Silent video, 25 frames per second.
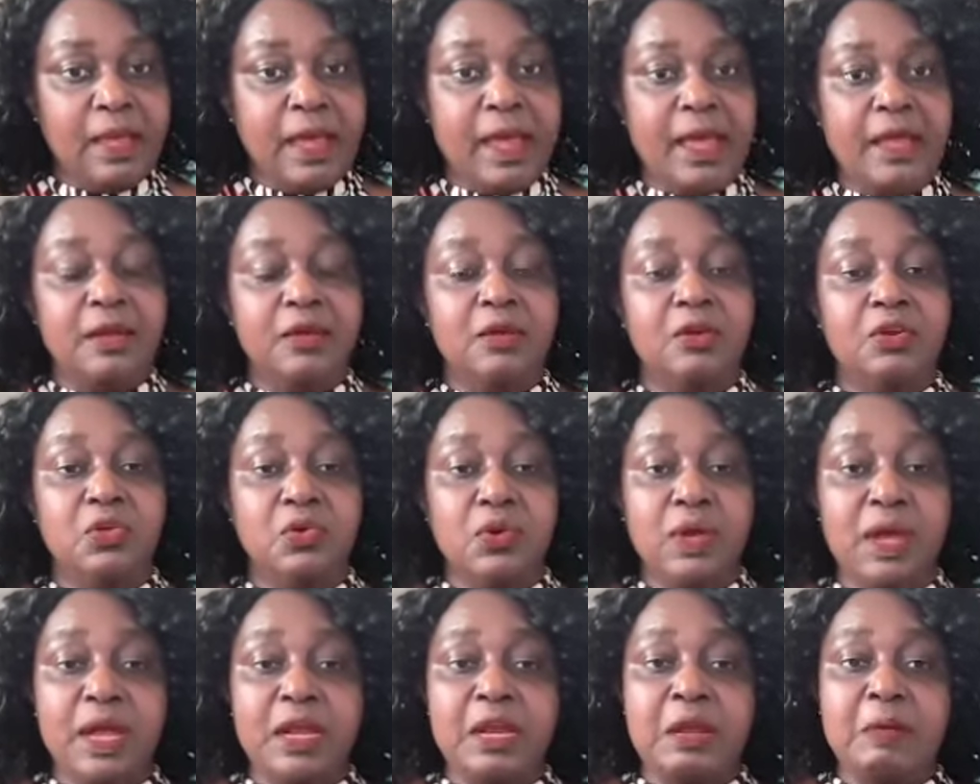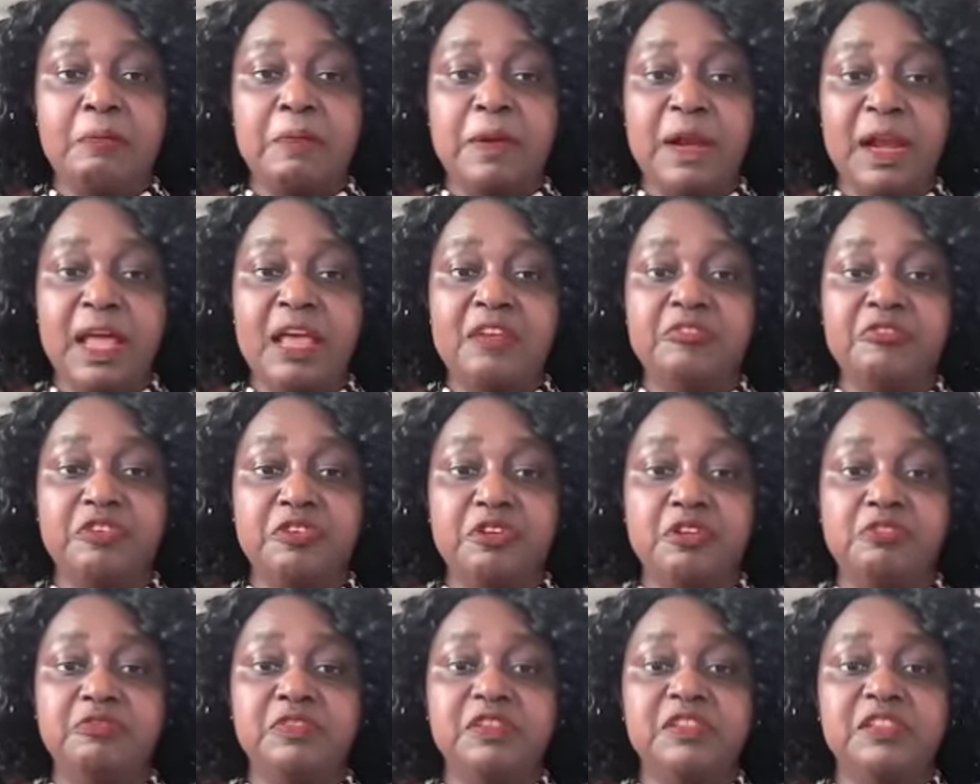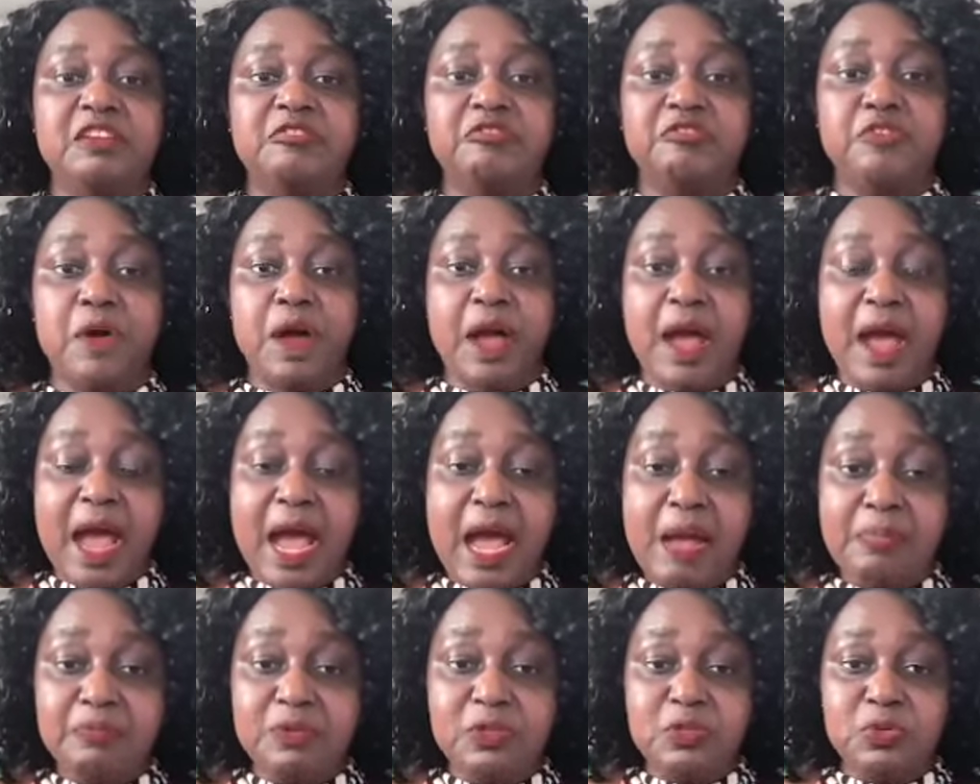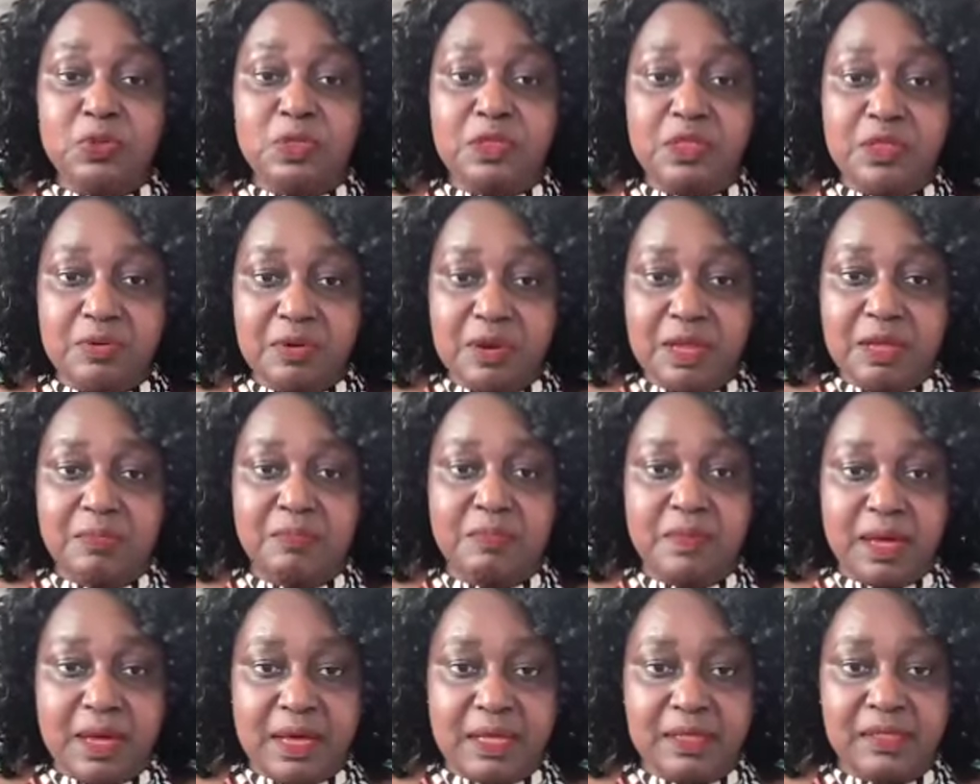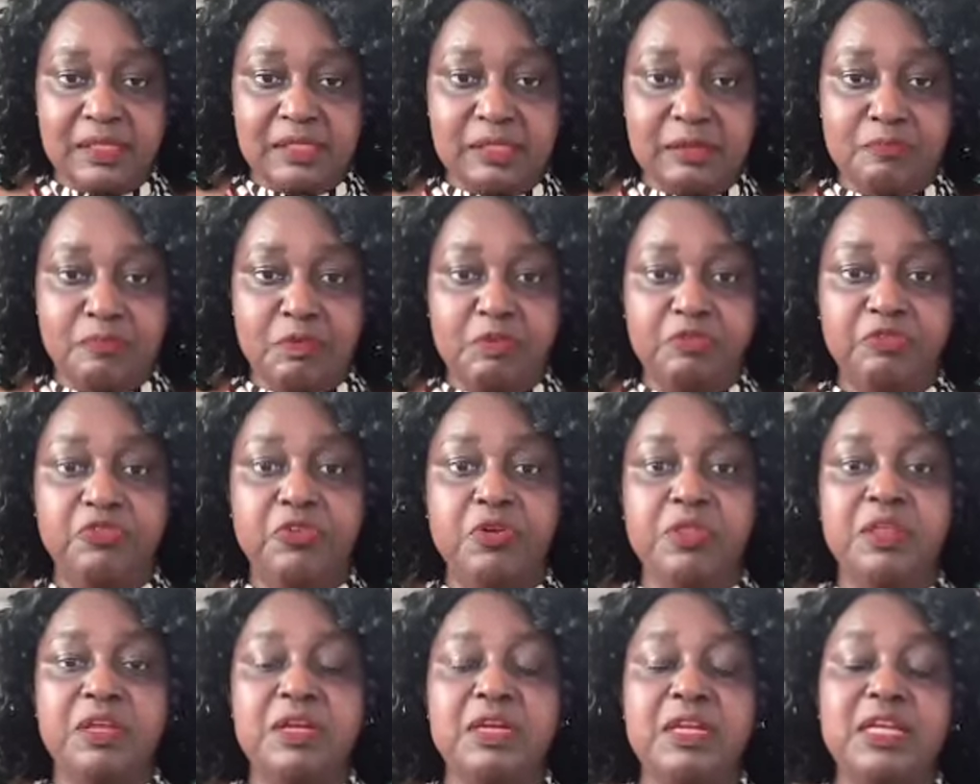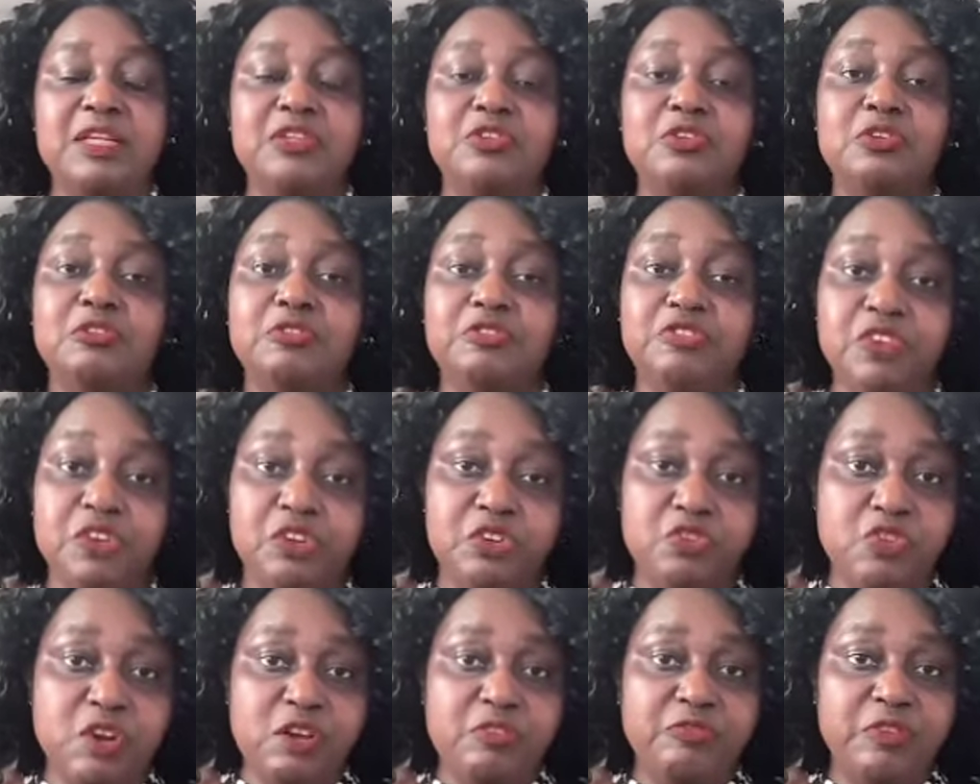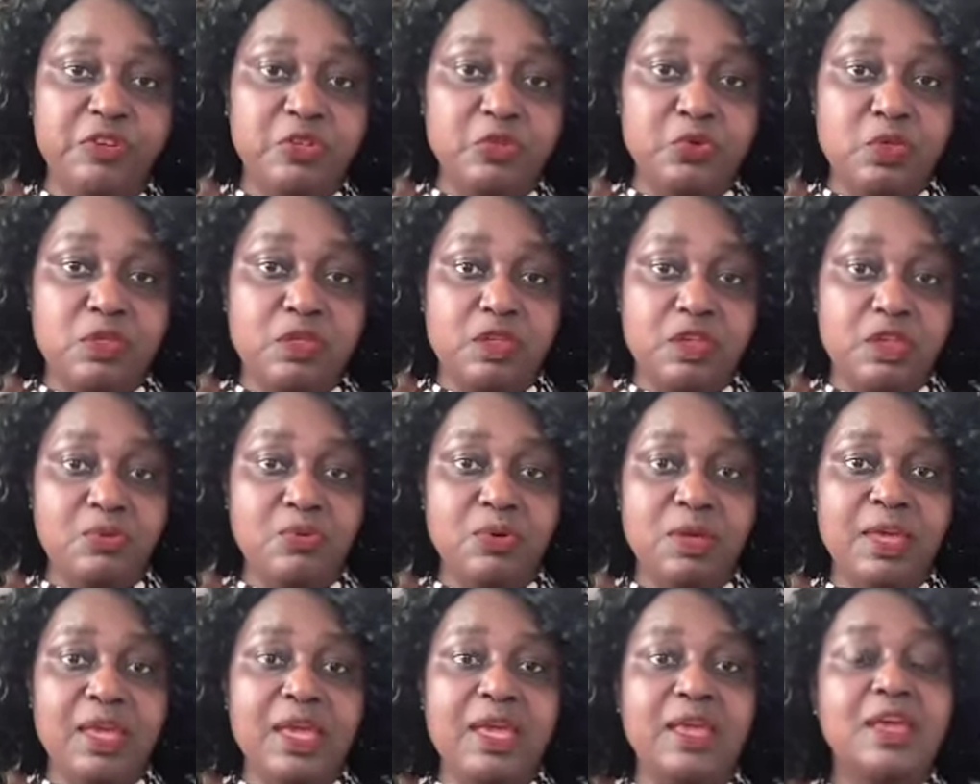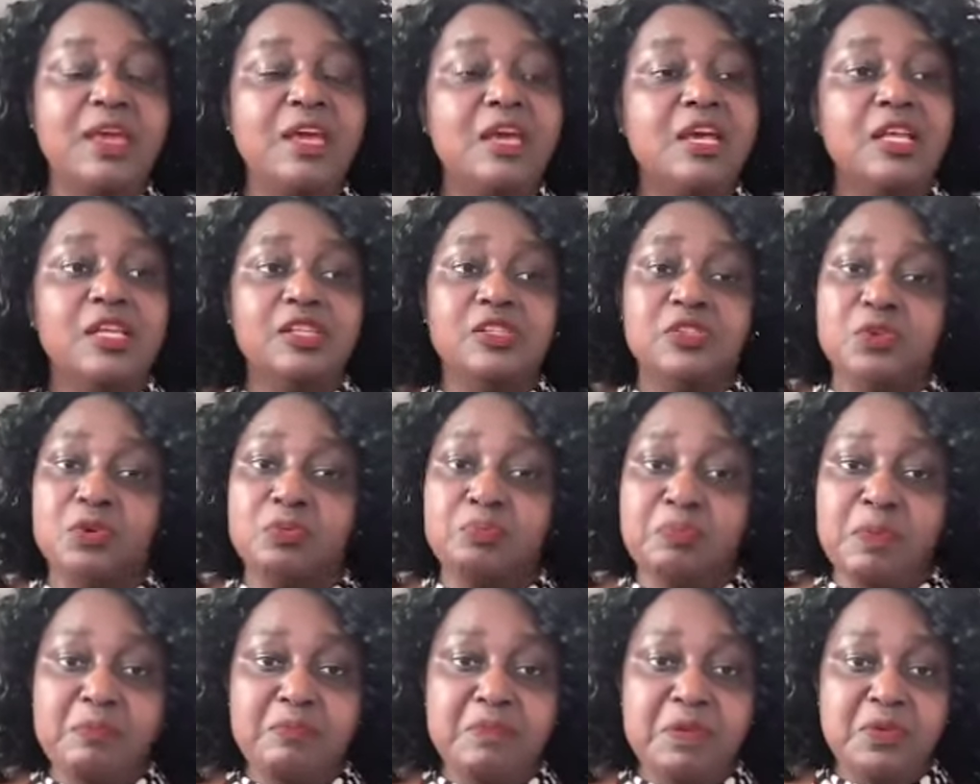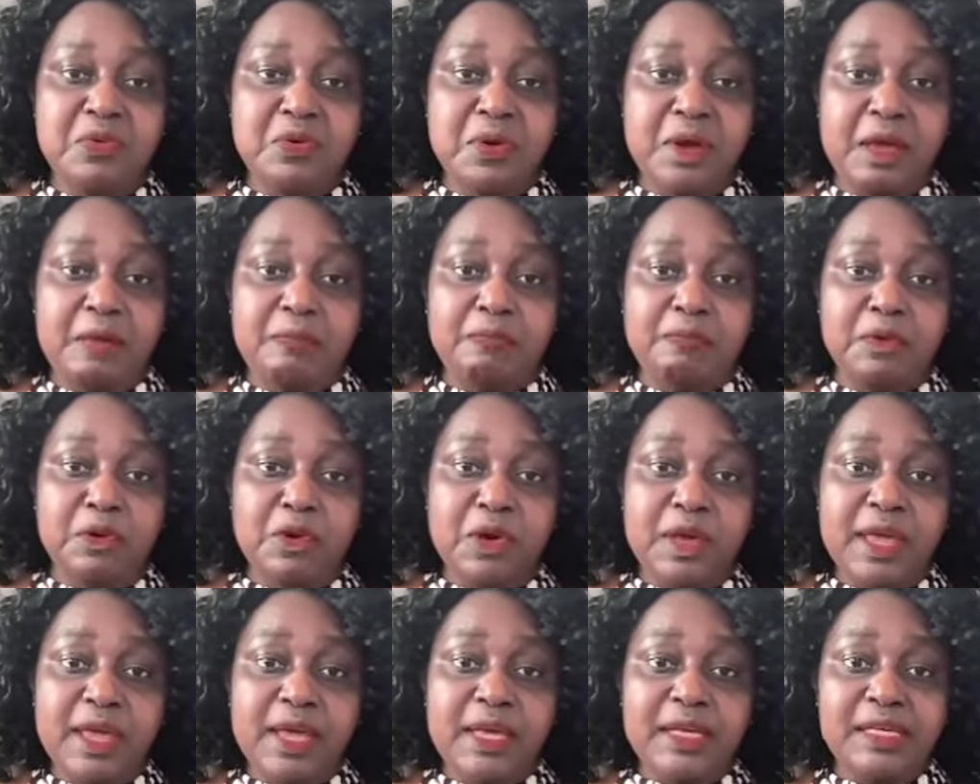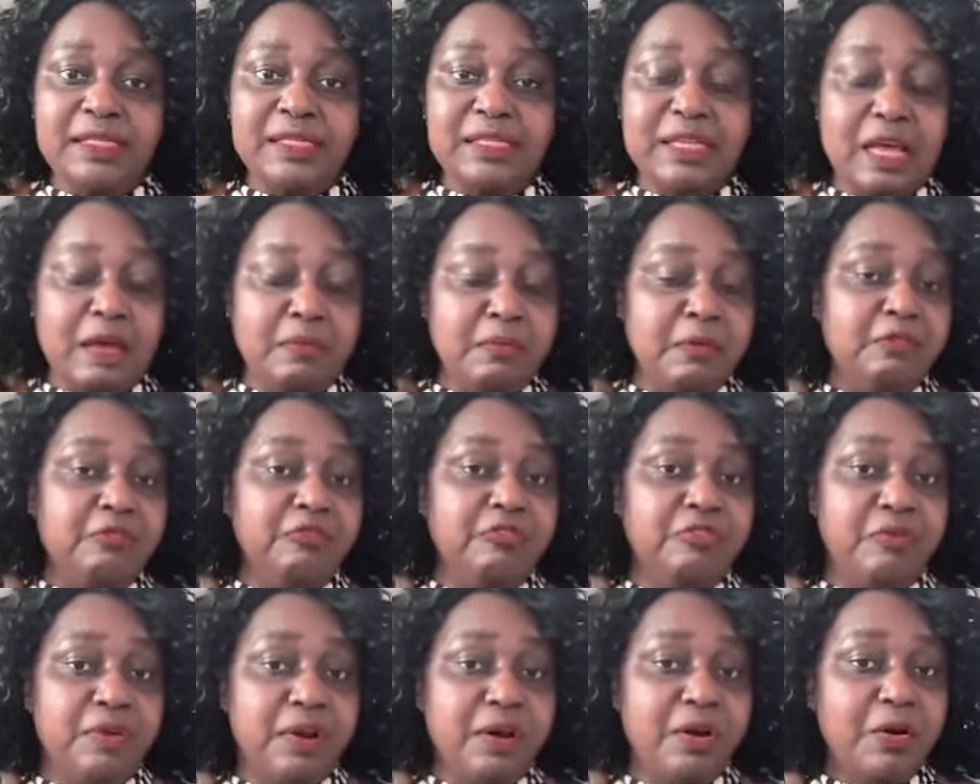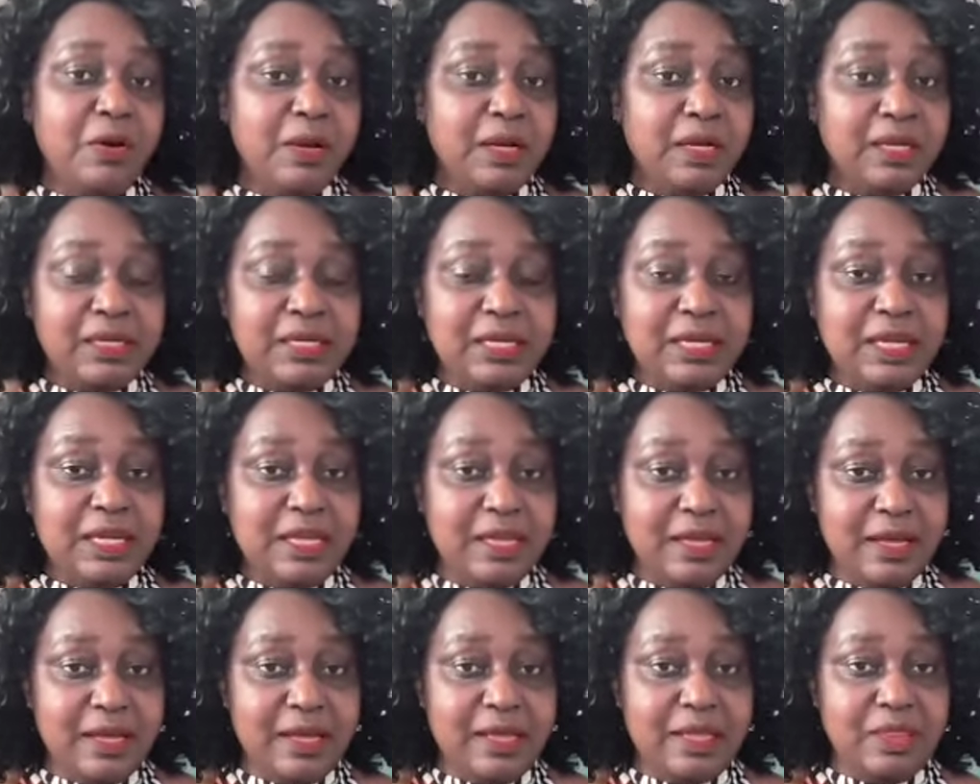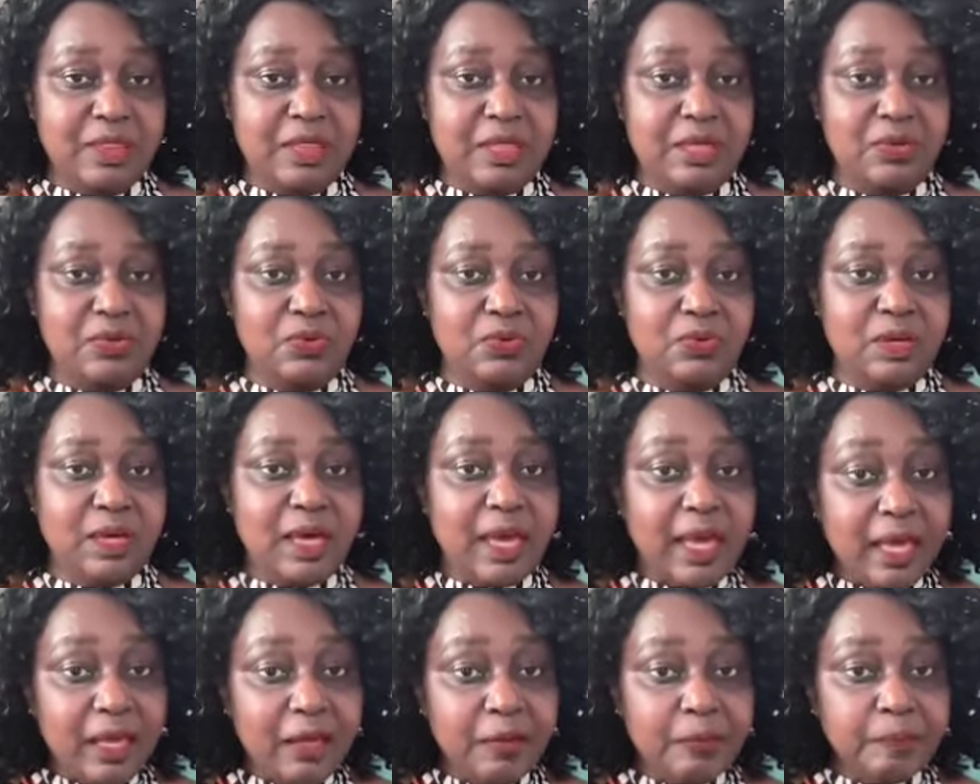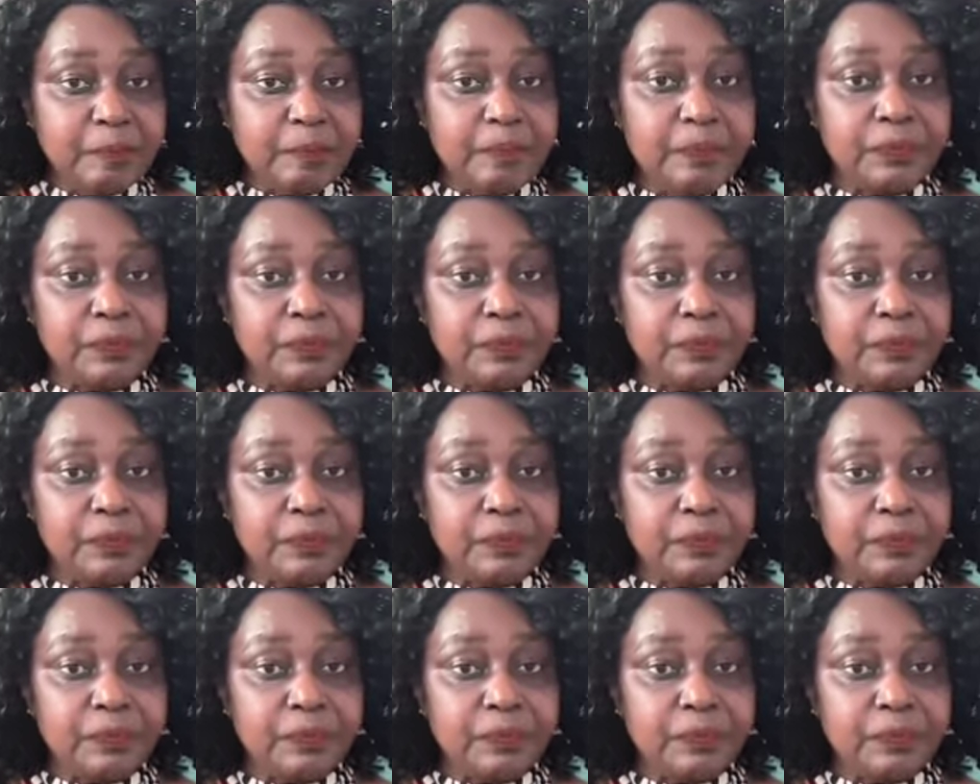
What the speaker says: And you can apply for a visa for up to 3 months before the date of your travel to the UK. So maybe your employer is coming for a holiday here in the UK.